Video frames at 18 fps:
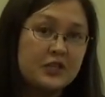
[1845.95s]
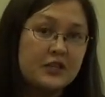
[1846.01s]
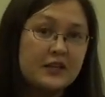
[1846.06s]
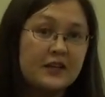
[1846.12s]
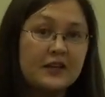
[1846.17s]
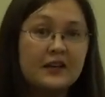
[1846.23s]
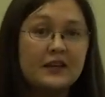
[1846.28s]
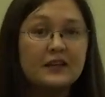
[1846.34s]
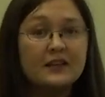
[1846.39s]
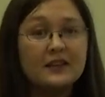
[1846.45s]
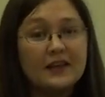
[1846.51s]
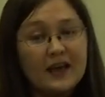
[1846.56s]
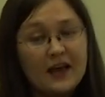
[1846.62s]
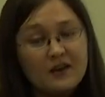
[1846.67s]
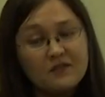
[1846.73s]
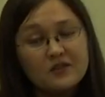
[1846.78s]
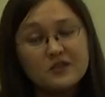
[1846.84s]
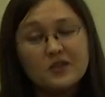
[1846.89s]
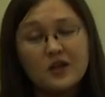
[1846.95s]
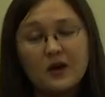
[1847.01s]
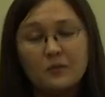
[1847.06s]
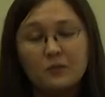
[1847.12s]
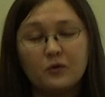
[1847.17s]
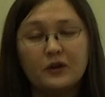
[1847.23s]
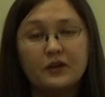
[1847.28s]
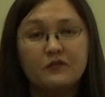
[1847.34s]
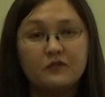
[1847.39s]
They have a lot more
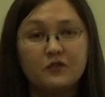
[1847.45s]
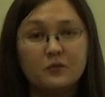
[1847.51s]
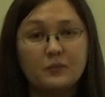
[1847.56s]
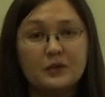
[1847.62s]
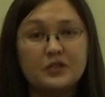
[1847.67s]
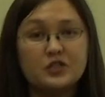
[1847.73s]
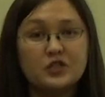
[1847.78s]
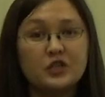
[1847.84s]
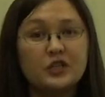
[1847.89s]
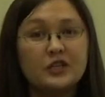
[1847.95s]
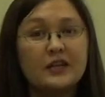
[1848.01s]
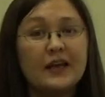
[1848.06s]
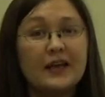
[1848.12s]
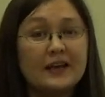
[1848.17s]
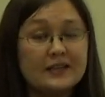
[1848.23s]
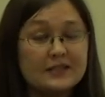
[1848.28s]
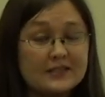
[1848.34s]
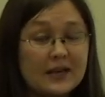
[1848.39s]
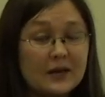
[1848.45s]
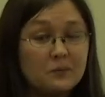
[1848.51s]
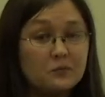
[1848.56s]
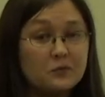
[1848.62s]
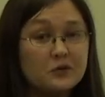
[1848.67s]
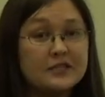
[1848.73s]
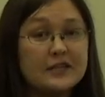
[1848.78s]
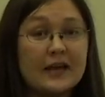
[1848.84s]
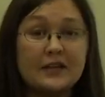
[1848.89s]
information, examples,
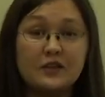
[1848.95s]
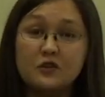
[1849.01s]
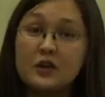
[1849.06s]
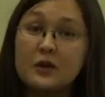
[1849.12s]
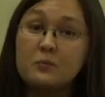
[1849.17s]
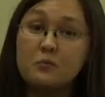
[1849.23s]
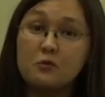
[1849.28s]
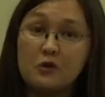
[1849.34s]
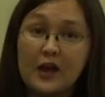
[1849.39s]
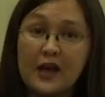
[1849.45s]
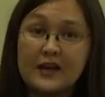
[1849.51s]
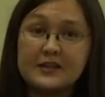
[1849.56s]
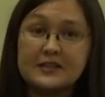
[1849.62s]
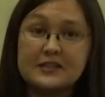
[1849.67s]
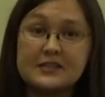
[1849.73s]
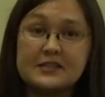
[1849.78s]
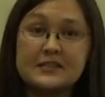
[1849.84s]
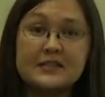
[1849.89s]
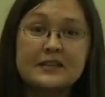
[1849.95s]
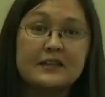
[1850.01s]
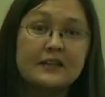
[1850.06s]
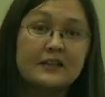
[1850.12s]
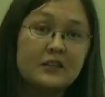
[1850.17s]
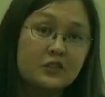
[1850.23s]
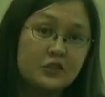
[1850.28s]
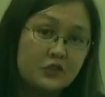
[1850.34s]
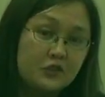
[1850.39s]
and you can practice to
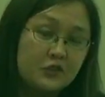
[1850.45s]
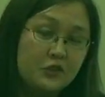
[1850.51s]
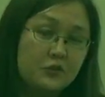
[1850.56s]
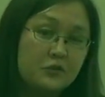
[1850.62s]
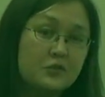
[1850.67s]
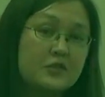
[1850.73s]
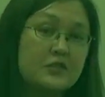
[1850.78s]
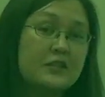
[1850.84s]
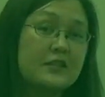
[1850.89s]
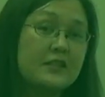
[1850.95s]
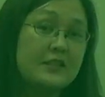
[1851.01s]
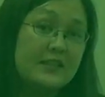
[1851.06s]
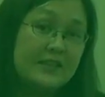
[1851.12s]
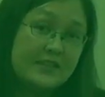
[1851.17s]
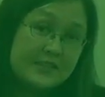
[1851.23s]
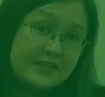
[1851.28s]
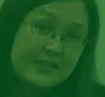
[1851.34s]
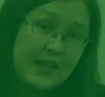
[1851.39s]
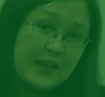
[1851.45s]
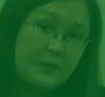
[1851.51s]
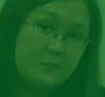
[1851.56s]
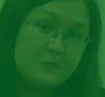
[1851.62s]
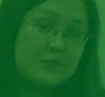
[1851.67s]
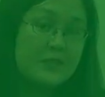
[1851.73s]
use these types as